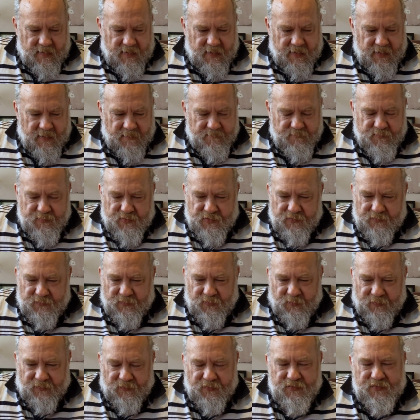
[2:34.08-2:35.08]

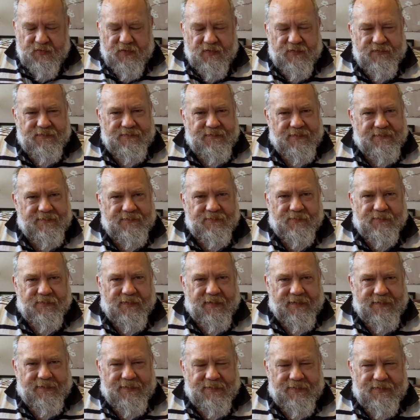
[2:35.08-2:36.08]
But with onions, it's sort of
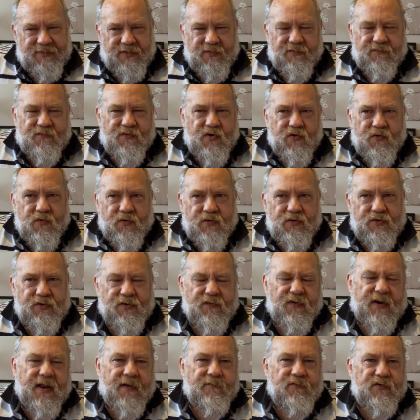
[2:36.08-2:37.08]
like you've got
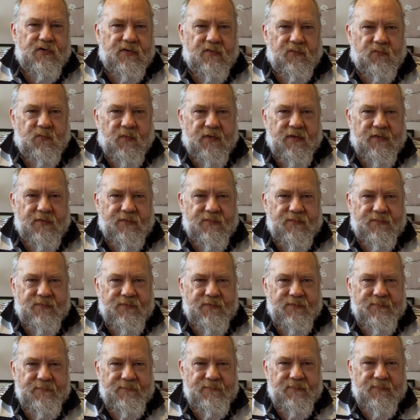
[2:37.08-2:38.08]
to have onions when you
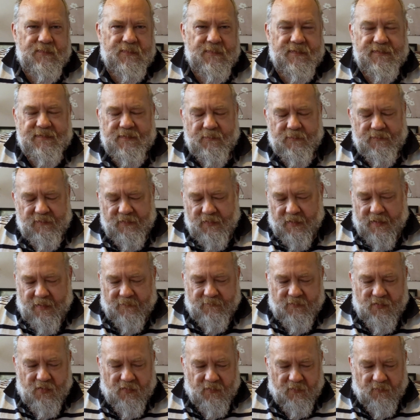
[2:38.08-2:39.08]
cook. Same with you've got to
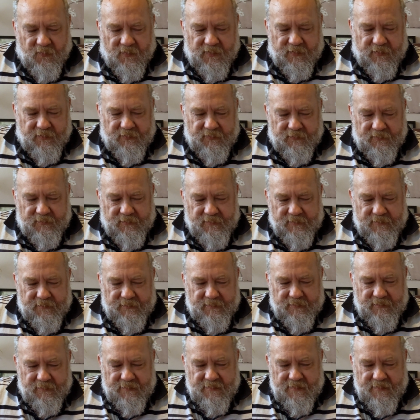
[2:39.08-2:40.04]
have garlic when you cook.